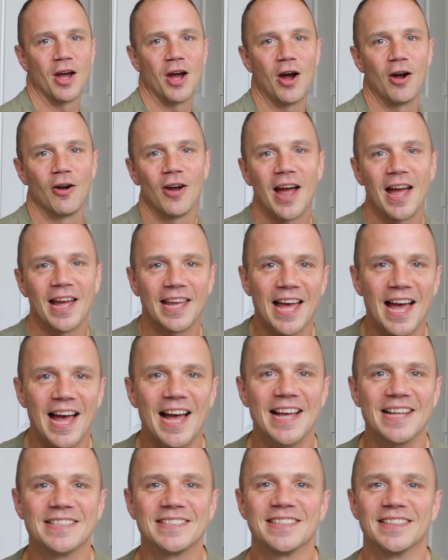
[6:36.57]
Alright
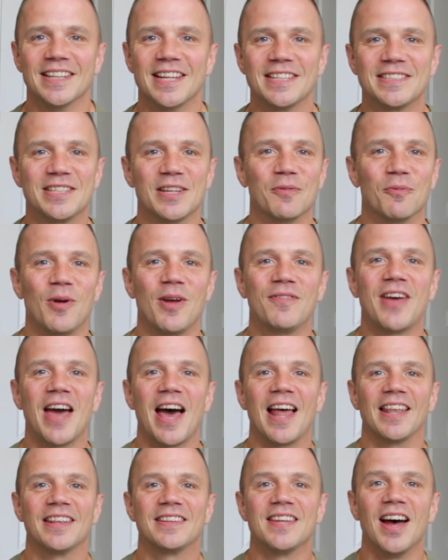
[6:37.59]
guys, listen, we've
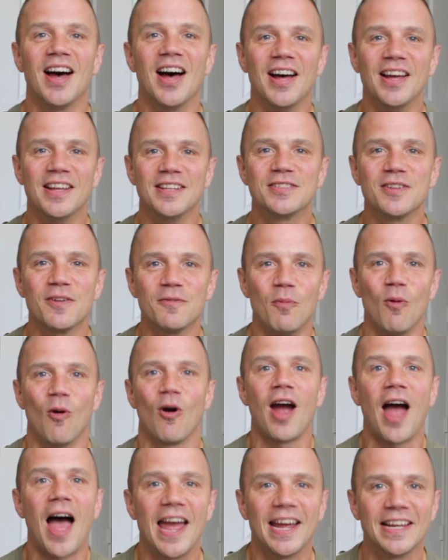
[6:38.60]
got tons of
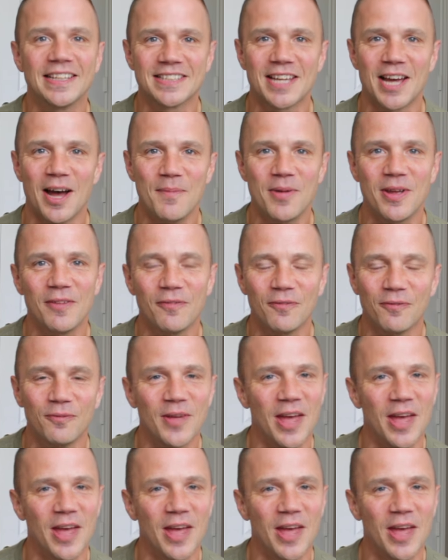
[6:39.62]
more hikes coming,